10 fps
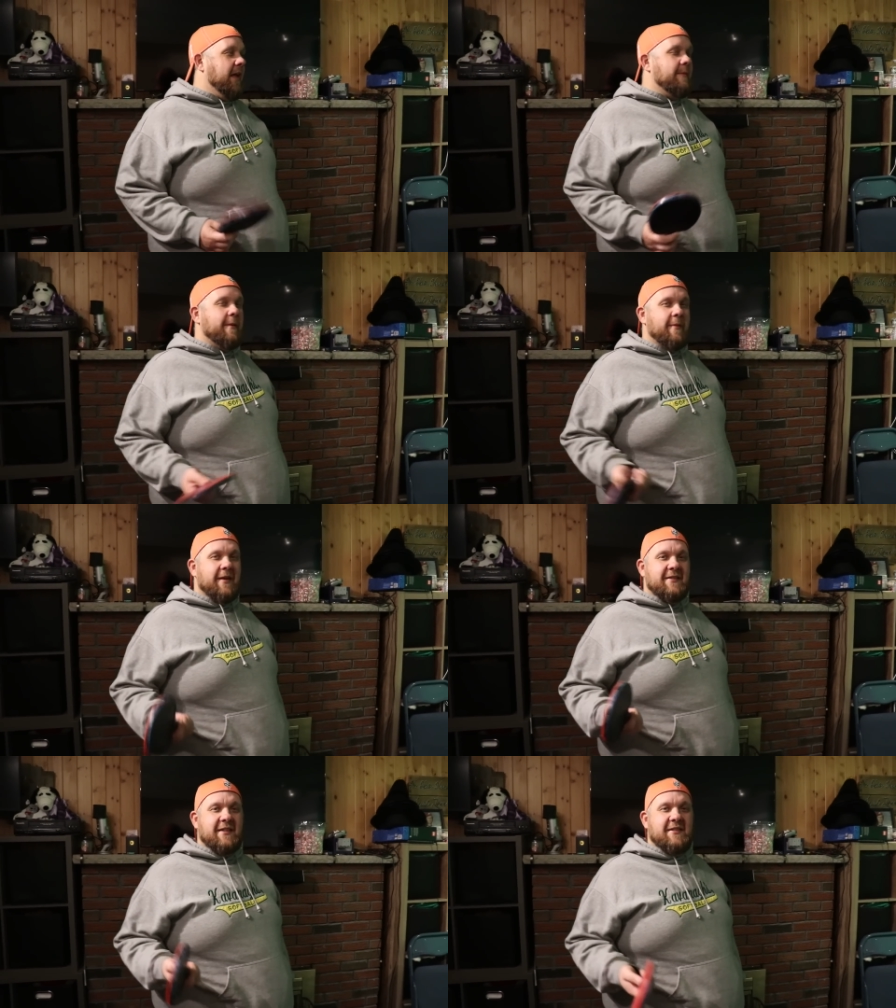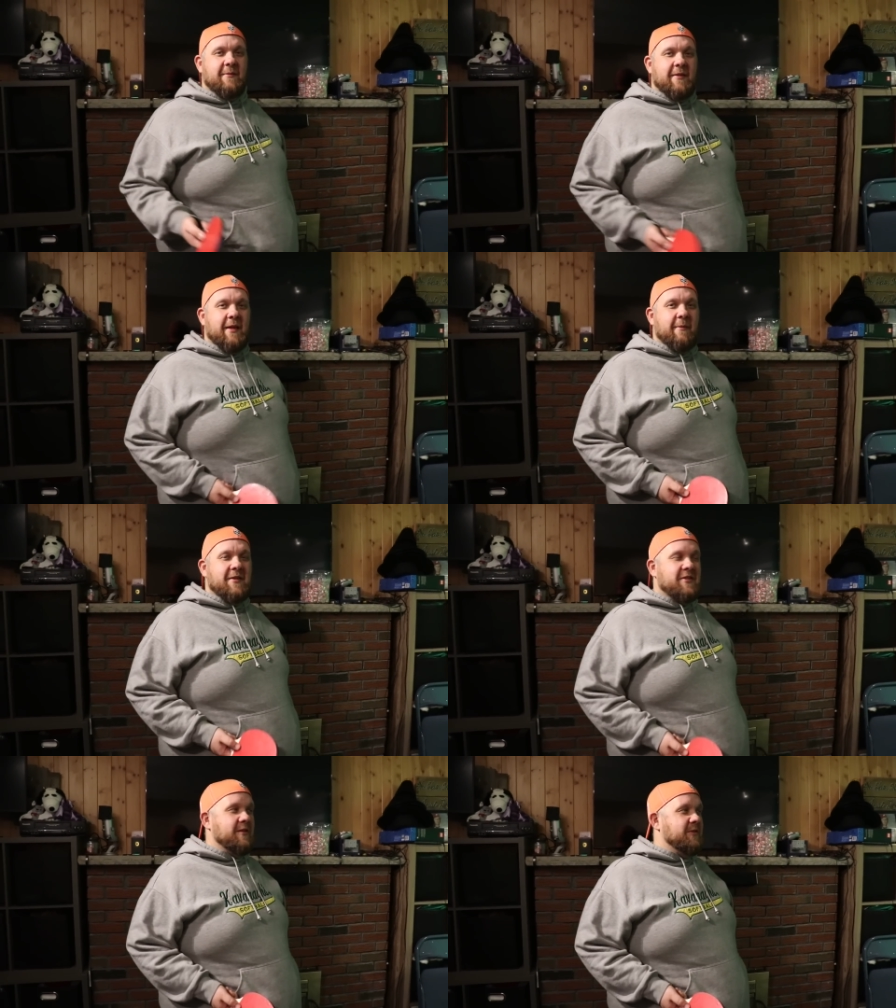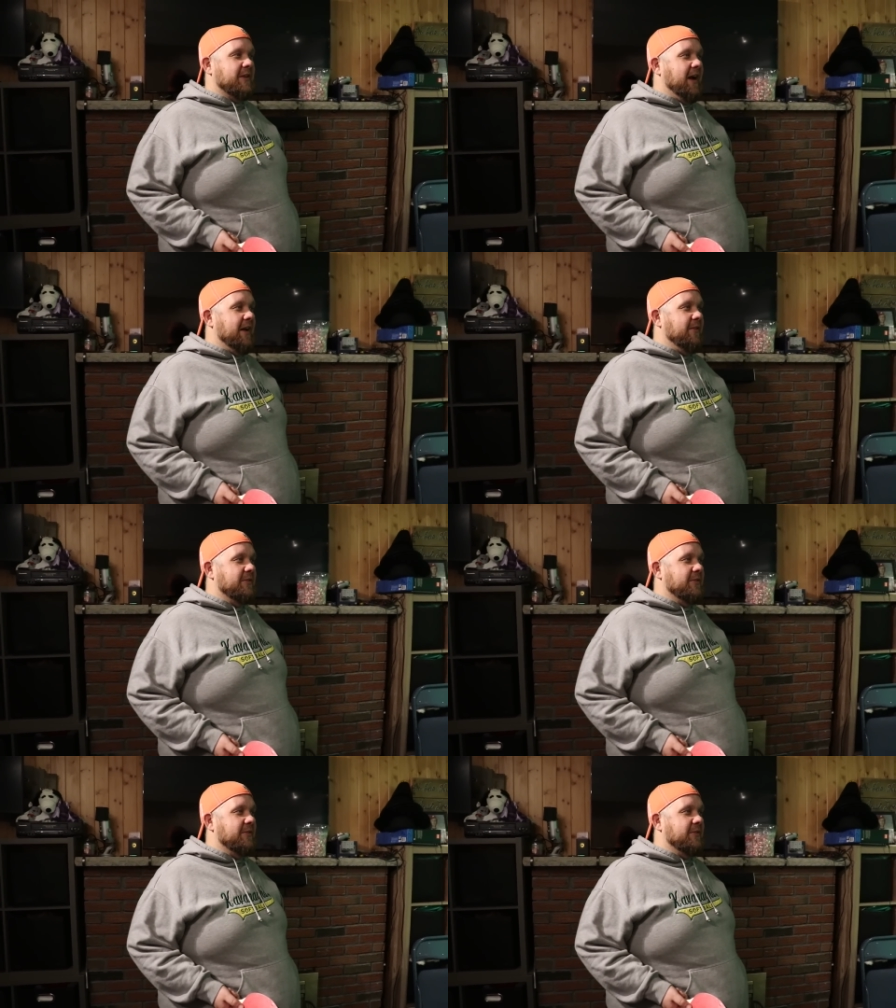Yeah, remember he said something about that mission. There's a guy that